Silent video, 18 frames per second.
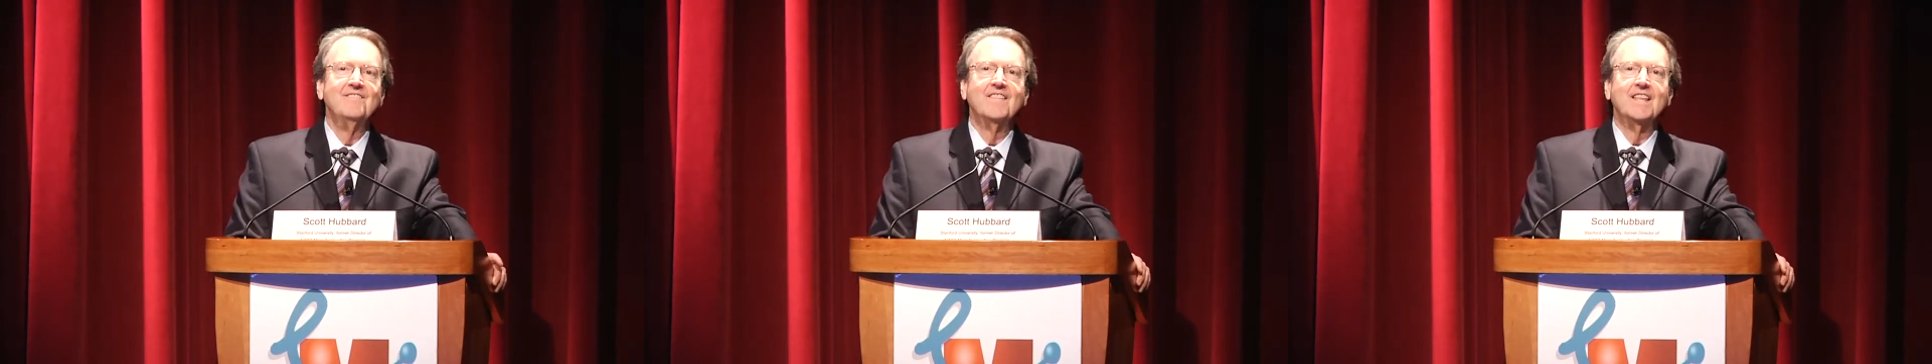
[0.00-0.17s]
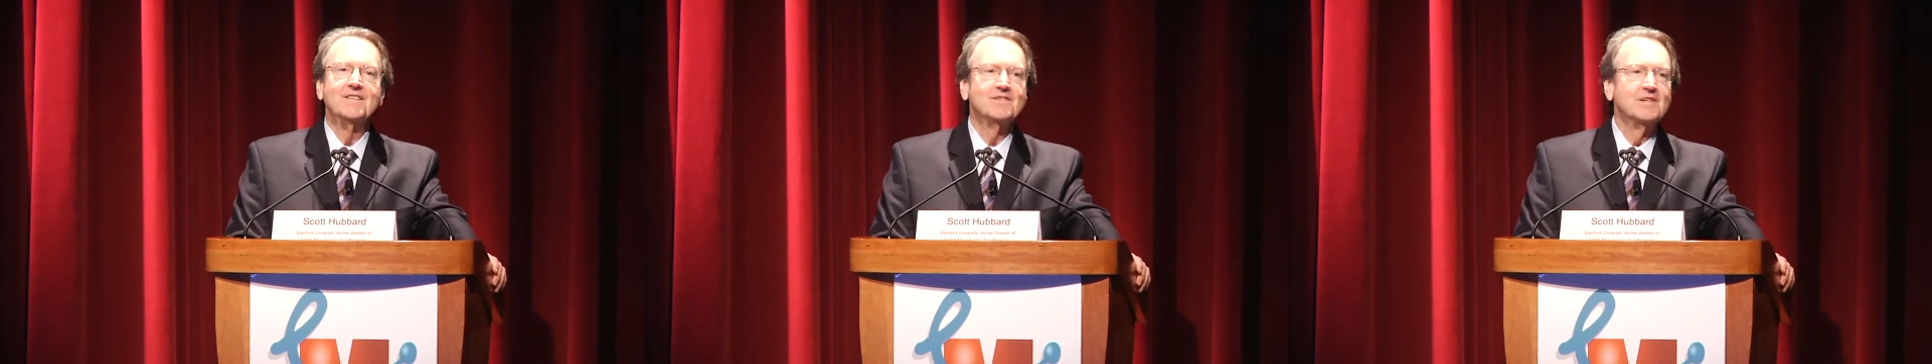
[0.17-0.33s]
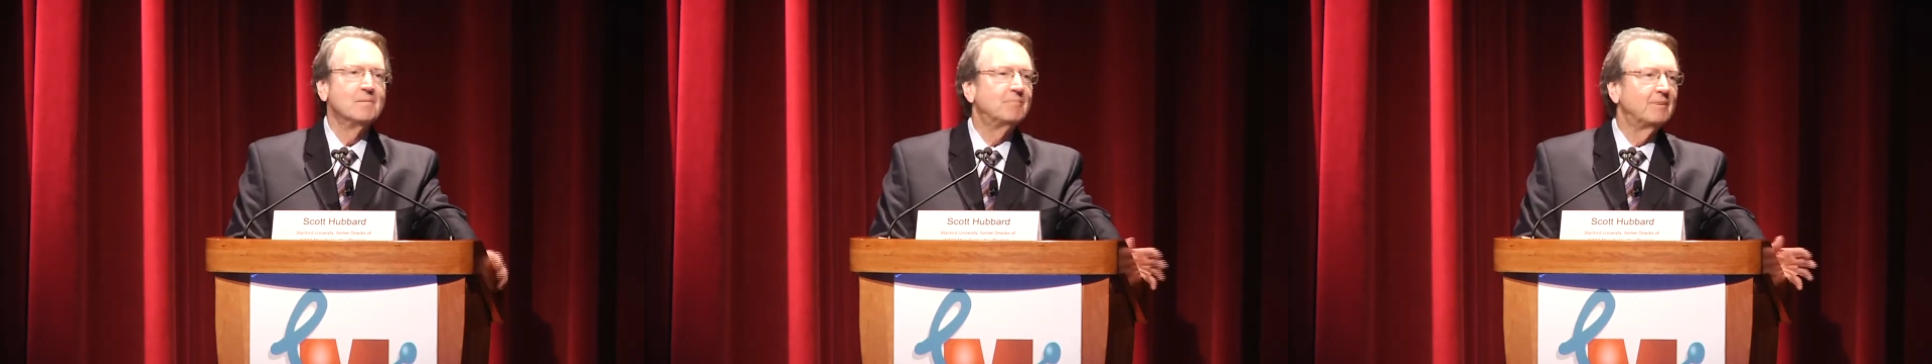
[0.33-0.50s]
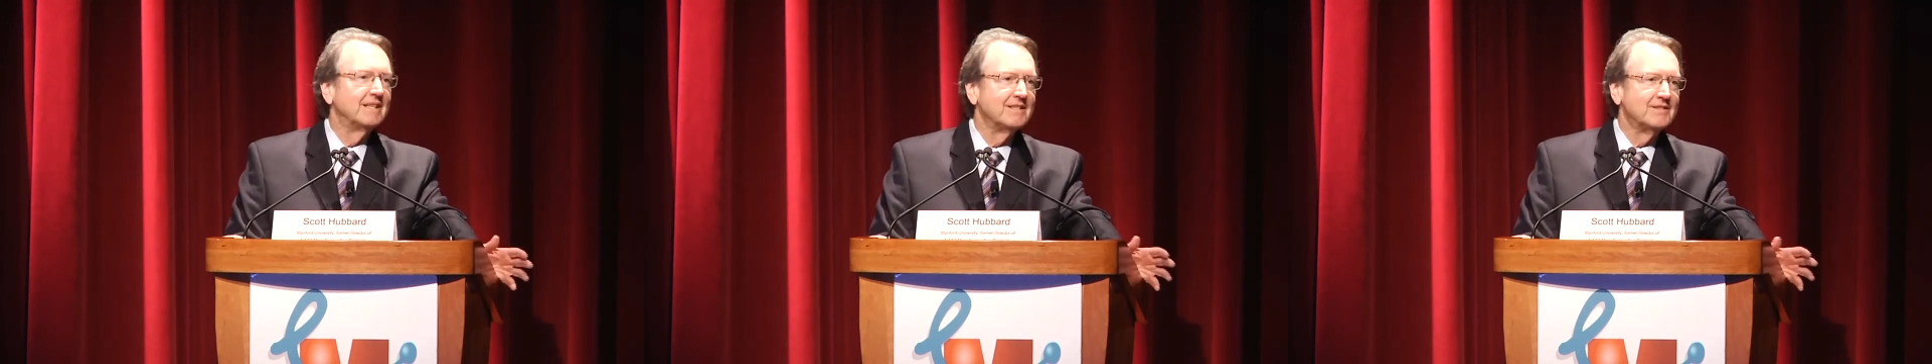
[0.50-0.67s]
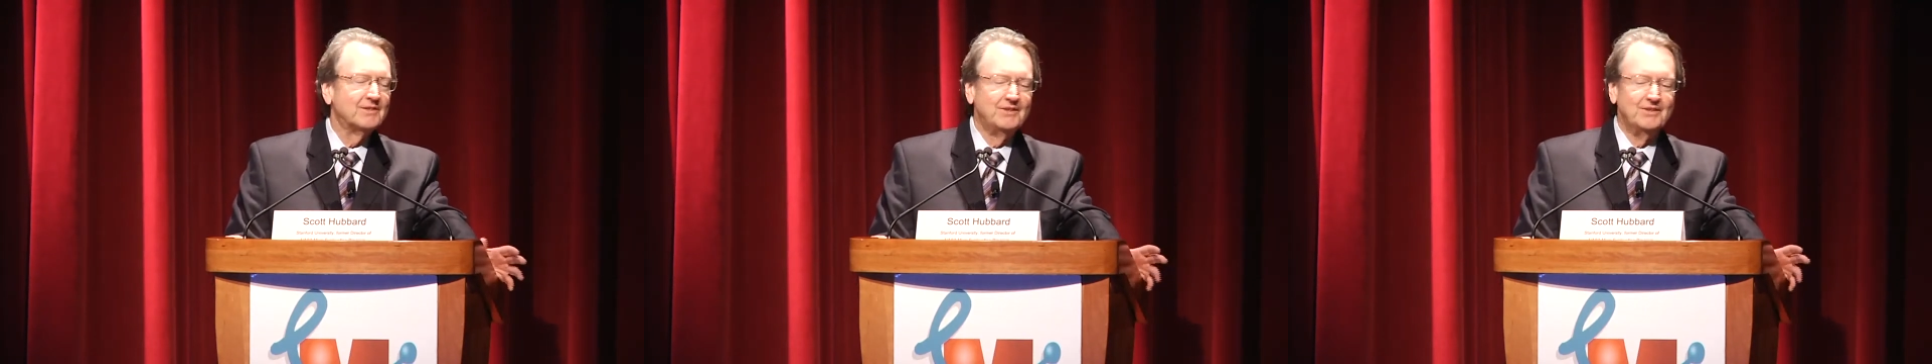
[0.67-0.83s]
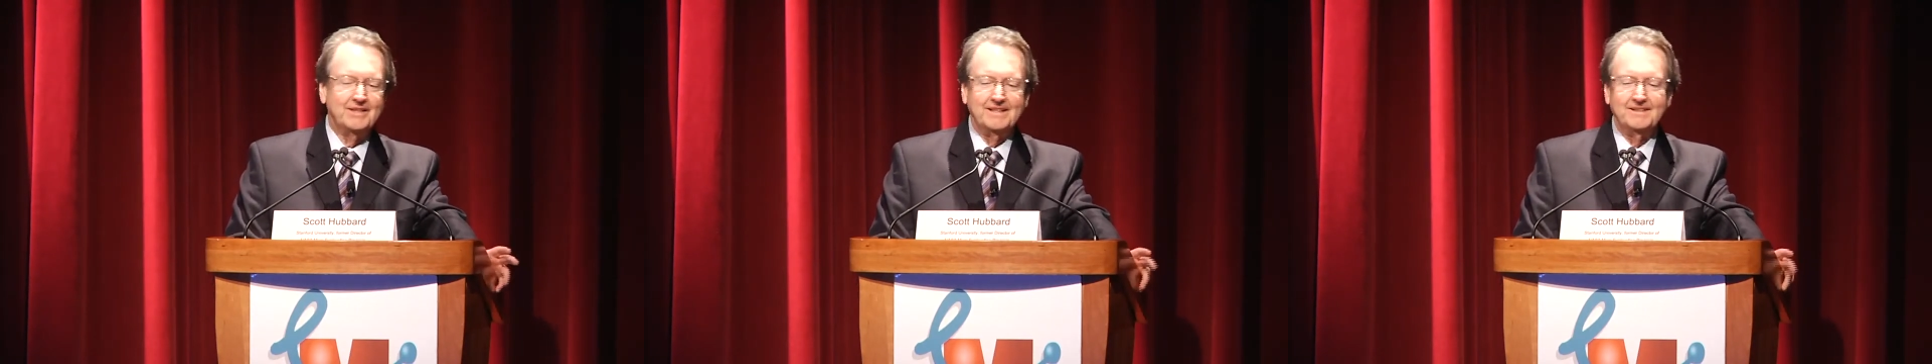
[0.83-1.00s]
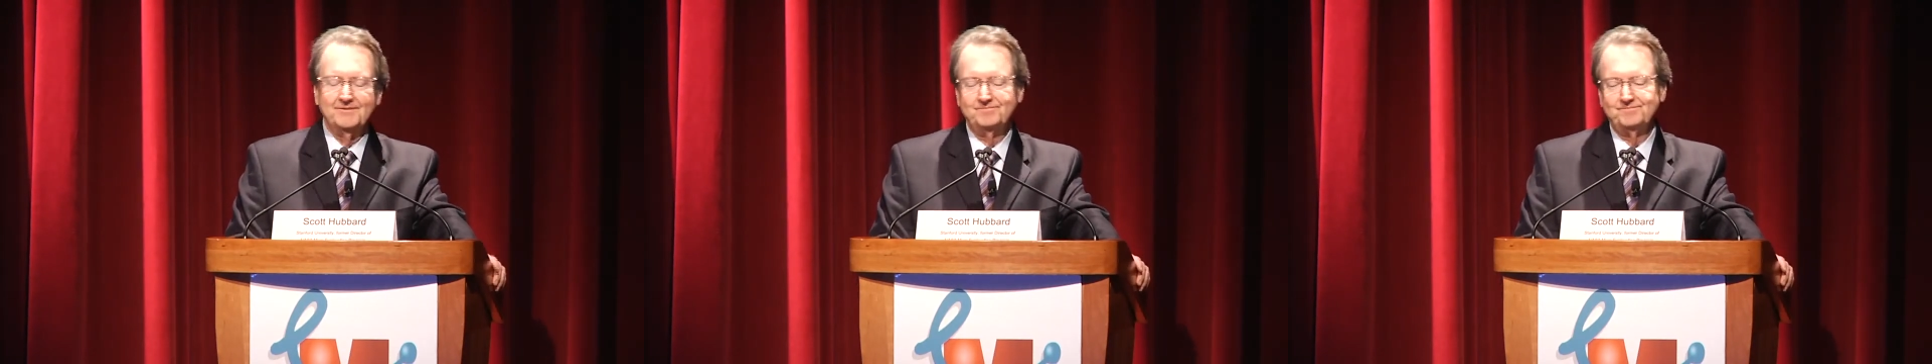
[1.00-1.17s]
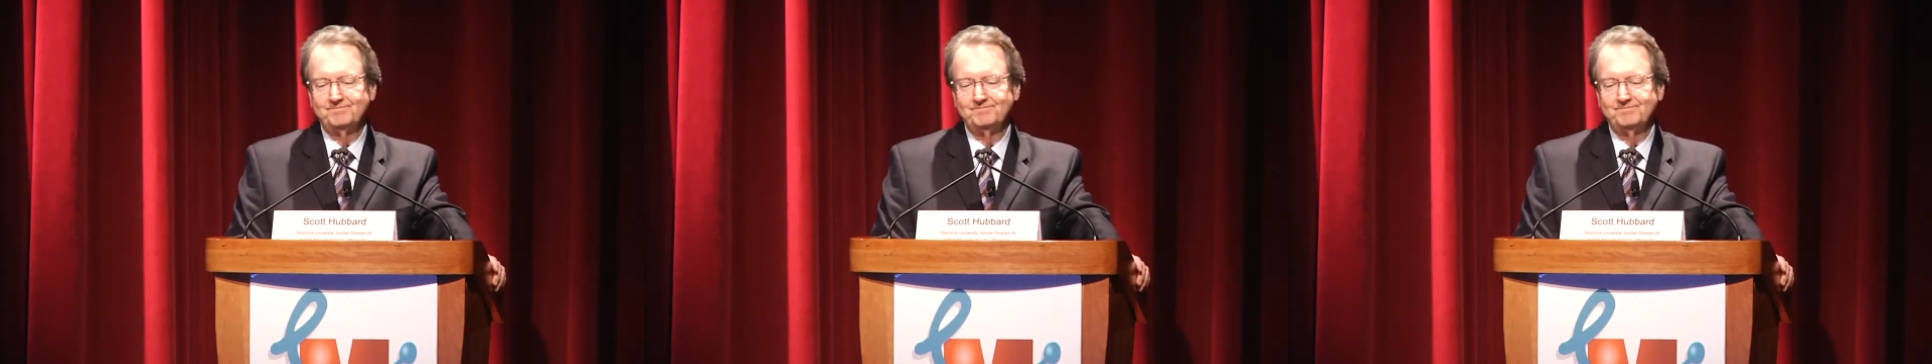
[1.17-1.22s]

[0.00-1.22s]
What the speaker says: Simple is good.